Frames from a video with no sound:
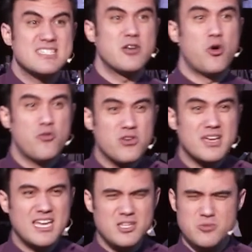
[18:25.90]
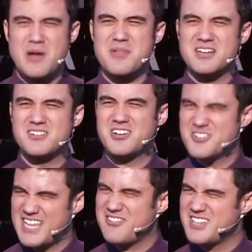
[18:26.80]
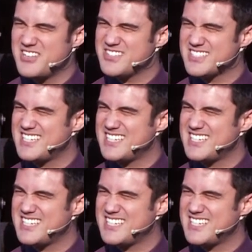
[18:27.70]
that over again, you'd probably go, oh, that what it was